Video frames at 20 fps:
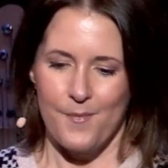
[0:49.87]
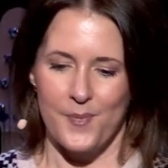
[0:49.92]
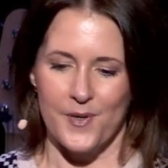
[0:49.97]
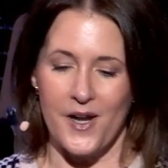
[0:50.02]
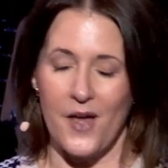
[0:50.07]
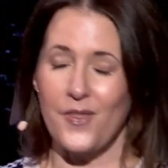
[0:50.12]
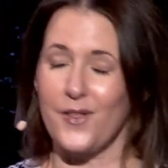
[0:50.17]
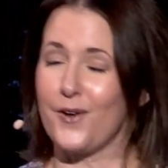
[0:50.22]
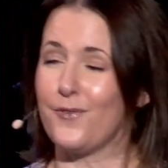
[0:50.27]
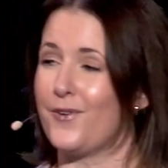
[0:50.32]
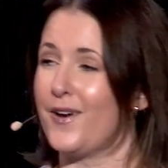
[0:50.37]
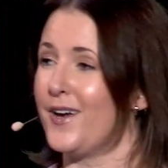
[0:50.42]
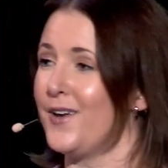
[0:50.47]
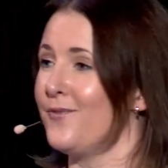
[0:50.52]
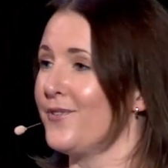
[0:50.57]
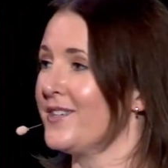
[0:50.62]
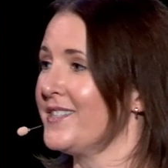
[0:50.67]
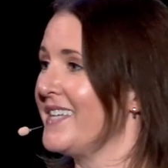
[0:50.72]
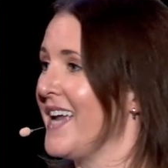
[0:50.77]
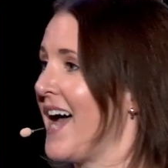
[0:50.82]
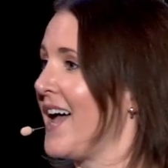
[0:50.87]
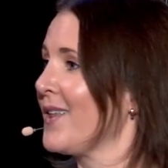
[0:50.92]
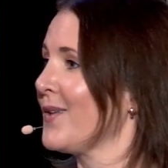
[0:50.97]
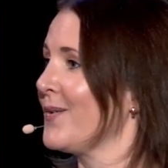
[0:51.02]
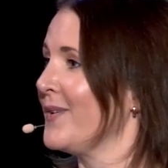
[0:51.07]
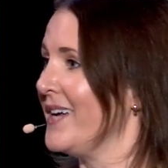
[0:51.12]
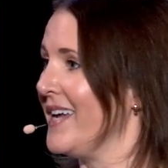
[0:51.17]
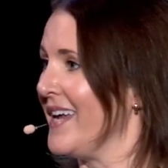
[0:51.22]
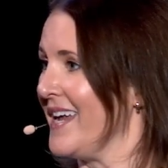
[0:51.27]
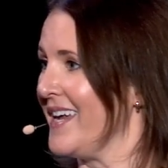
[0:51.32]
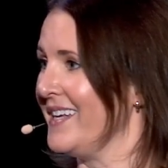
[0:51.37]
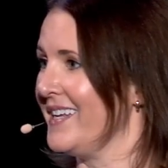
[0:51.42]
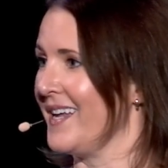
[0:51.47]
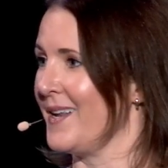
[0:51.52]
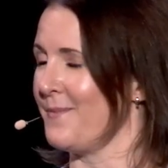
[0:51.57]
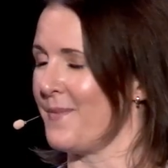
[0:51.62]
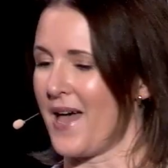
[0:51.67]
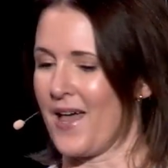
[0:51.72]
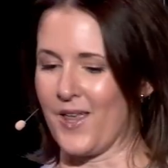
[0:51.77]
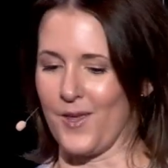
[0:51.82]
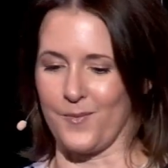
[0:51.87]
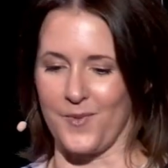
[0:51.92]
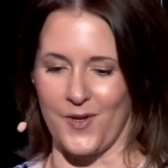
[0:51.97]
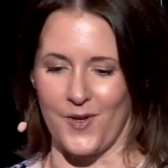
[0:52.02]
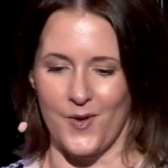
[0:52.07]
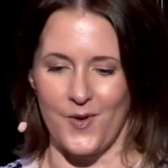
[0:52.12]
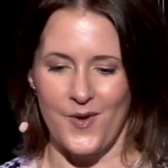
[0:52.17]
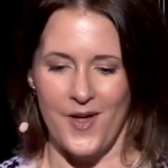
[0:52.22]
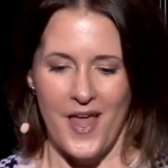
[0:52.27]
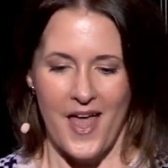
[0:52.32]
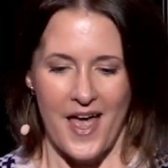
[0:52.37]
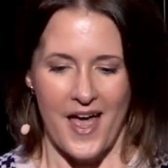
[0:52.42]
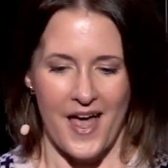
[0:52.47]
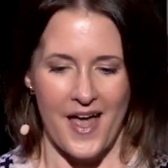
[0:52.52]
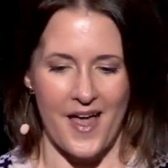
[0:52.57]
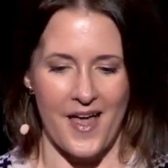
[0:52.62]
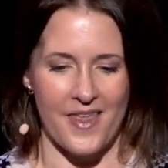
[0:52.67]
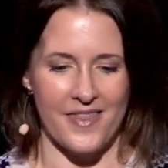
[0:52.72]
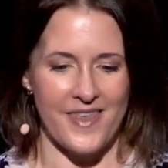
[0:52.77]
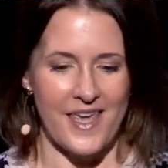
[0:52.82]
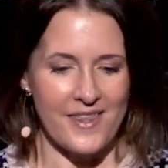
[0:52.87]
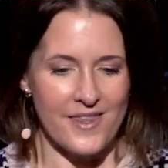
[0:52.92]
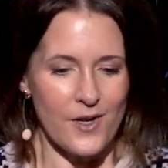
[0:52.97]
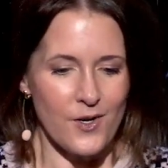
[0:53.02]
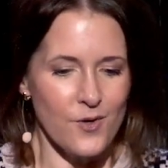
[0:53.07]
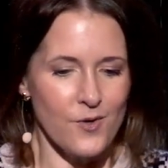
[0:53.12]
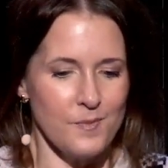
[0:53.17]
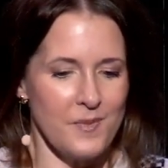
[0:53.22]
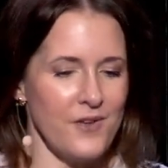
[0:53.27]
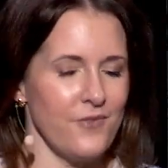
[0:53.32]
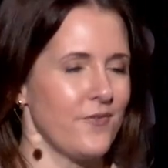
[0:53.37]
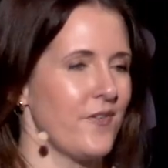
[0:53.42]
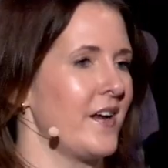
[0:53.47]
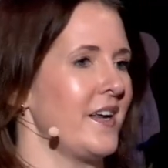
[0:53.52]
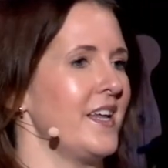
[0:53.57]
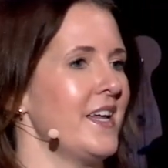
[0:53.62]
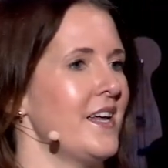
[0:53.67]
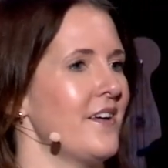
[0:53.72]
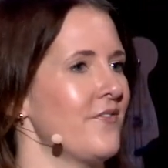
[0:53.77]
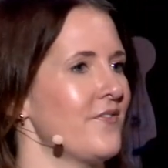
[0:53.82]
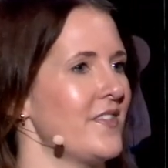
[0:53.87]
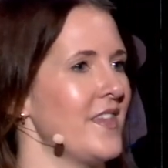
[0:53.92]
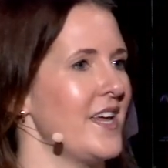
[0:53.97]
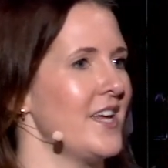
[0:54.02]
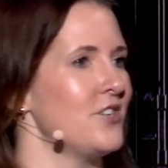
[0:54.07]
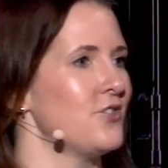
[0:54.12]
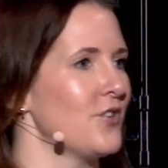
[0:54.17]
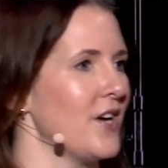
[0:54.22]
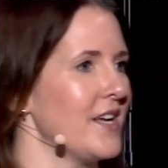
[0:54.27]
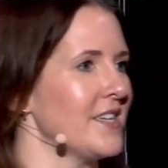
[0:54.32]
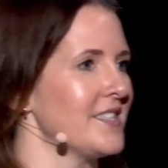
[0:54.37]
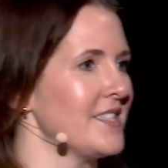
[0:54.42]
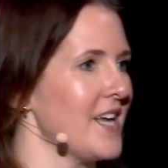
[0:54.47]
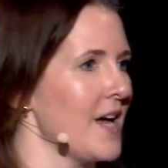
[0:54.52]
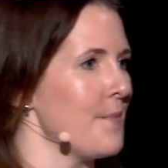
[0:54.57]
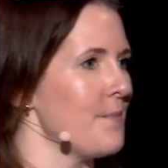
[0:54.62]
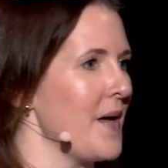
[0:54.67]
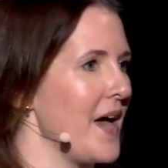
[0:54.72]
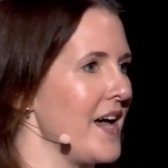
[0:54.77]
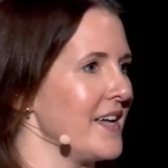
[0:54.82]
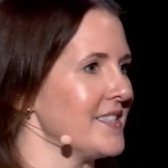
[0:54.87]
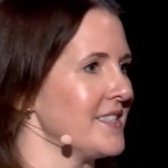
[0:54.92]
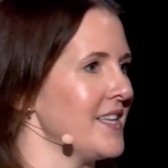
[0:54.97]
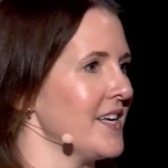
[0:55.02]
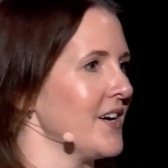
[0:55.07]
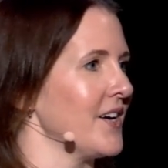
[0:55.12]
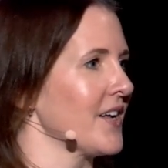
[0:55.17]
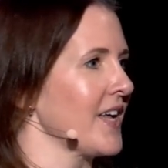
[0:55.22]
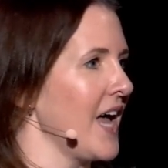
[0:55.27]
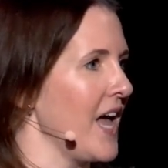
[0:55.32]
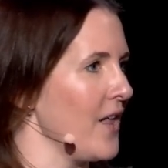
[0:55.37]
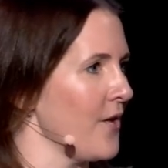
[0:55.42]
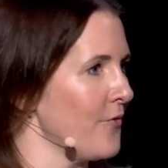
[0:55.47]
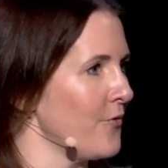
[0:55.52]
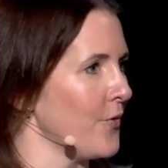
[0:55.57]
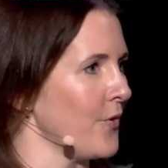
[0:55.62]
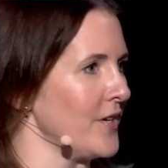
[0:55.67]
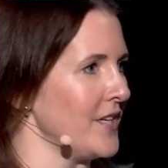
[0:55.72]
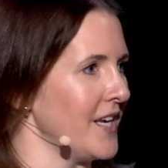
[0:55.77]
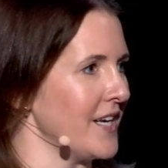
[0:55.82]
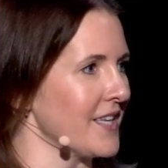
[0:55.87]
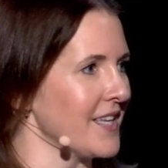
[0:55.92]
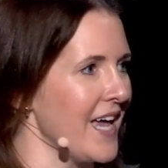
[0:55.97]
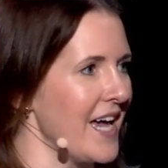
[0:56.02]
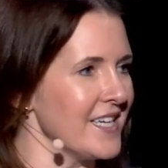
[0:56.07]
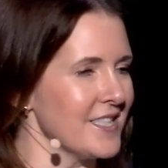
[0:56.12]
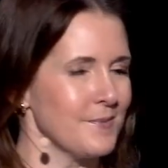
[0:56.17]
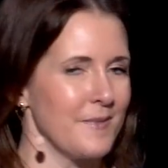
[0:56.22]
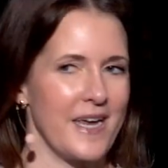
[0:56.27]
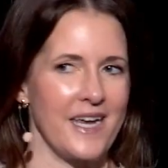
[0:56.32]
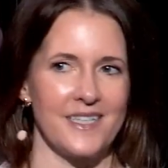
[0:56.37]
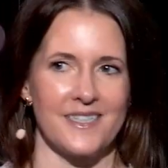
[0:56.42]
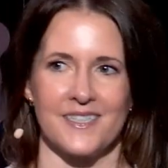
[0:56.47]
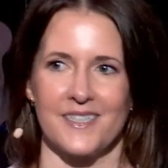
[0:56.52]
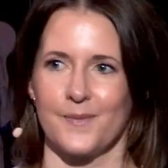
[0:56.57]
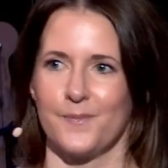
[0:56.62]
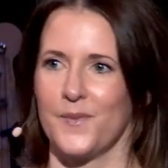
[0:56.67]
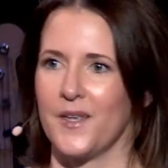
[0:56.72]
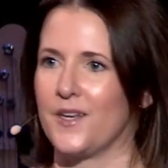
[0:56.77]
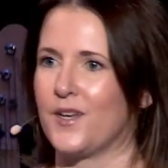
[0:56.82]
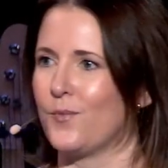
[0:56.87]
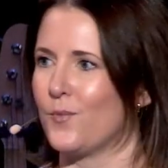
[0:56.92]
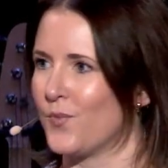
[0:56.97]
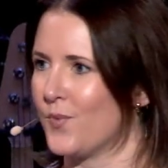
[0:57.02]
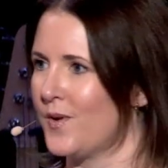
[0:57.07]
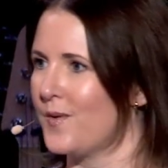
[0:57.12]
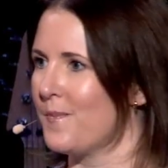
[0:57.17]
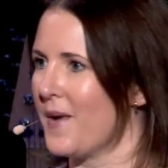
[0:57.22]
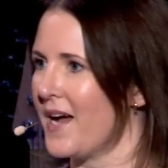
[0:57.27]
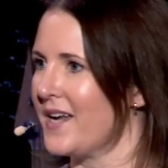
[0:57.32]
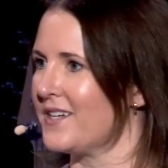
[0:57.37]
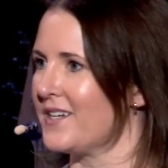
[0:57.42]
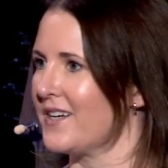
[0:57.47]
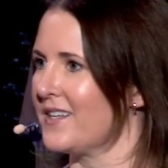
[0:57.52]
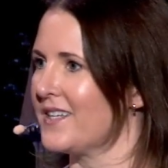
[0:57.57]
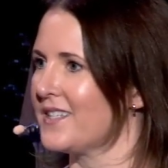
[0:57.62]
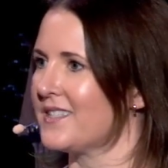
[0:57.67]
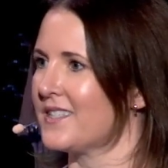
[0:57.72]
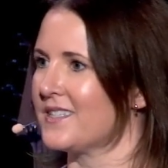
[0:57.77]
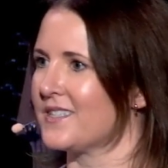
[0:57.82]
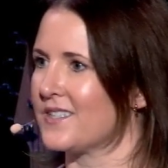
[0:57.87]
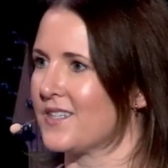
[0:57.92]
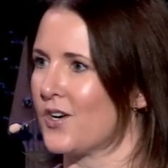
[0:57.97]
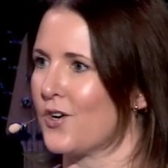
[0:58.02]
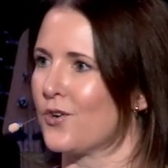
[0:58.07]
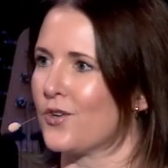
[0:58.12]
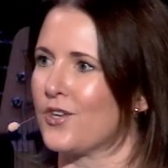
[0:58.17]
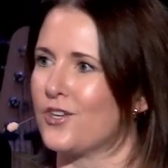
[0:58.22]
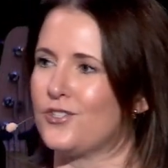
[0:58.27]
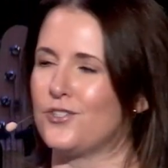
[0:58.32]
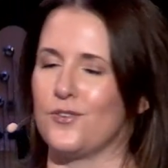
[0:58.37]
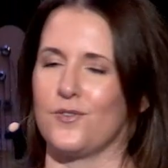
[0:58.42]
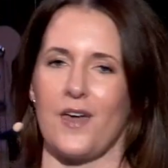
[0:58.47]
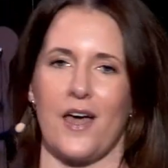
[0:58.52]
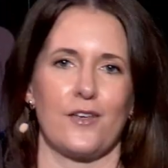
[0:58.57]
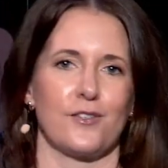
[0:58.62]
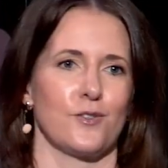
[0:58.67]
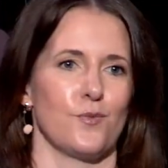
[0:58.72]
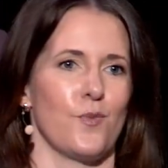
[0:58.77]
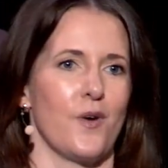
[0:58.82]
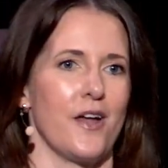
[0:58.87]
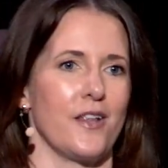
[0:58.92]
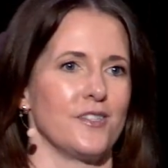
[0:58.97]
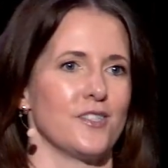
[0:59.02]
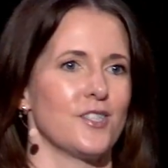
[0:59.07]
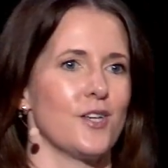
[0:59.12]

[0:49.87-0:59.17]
But on their very first Halloween in Malibu, they thought it would be funny if they dressed up as their Californian classmates. Reminder, this is early 2001.